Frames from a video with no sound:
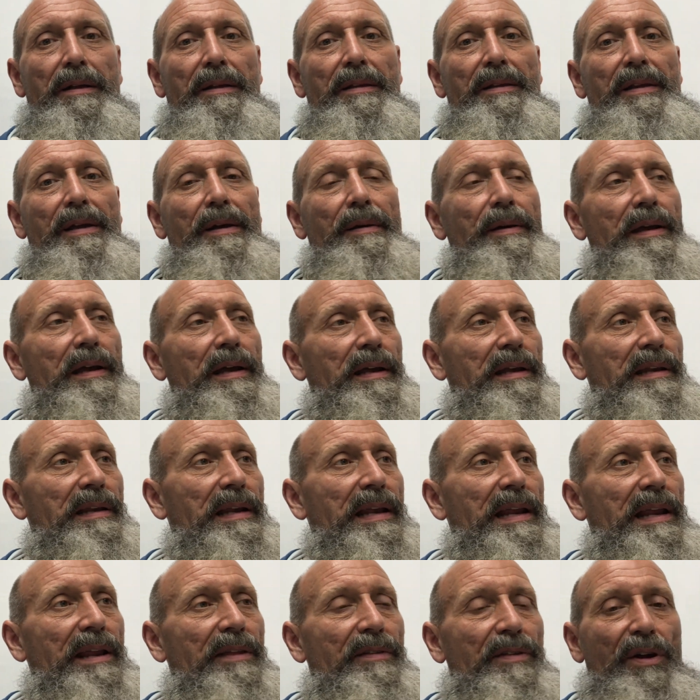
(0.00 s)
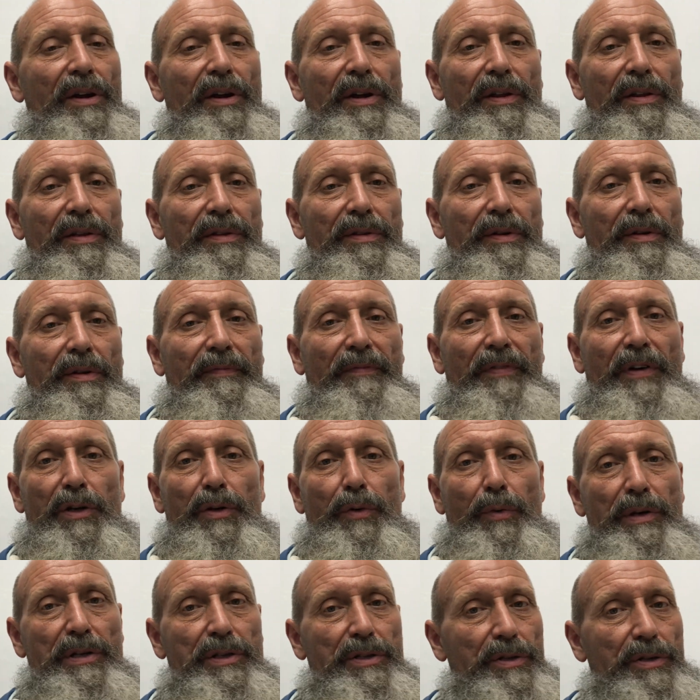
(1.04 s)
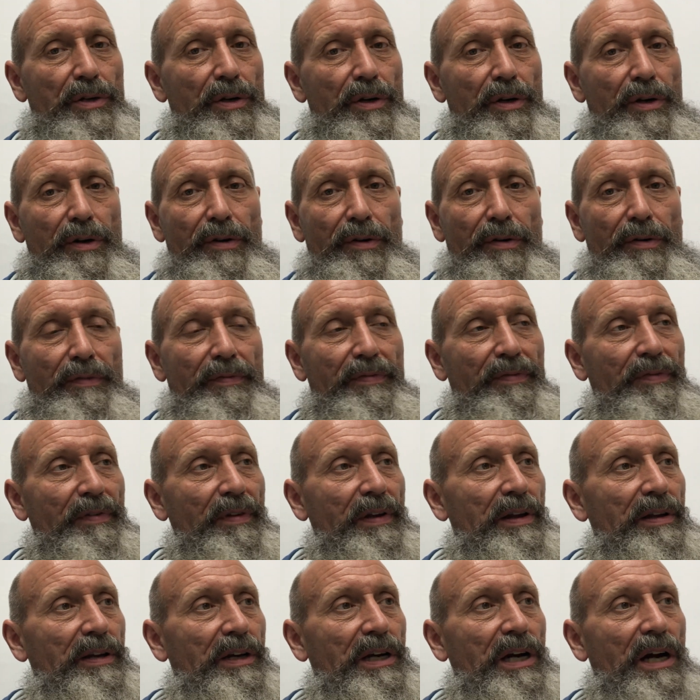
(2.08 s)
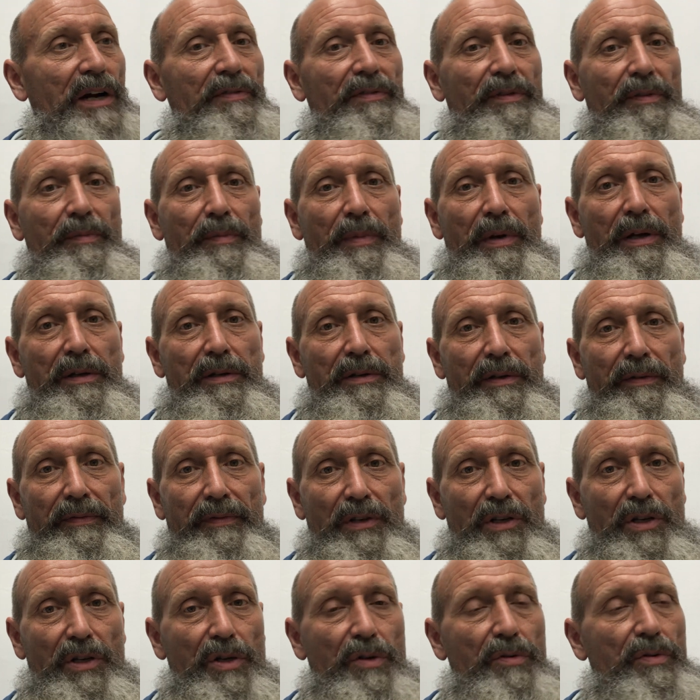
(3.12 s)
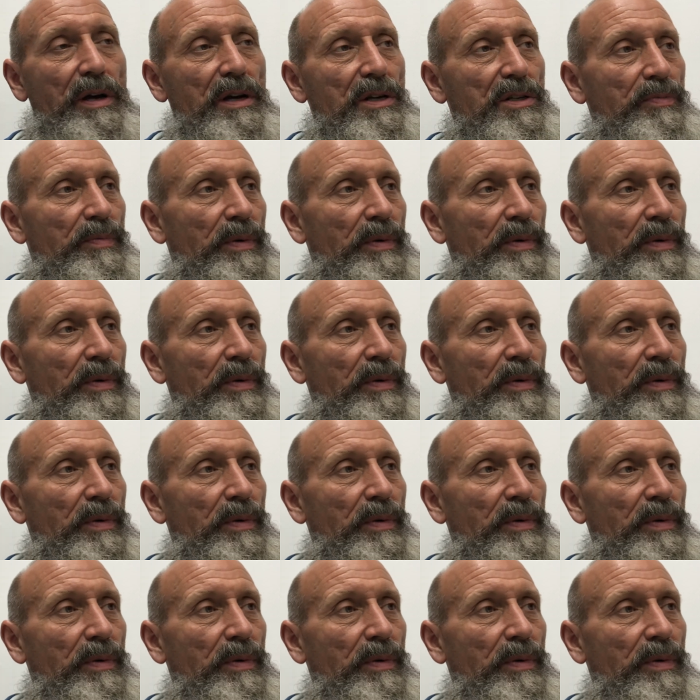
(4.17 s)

The Federal Reserve and the government of the U.S.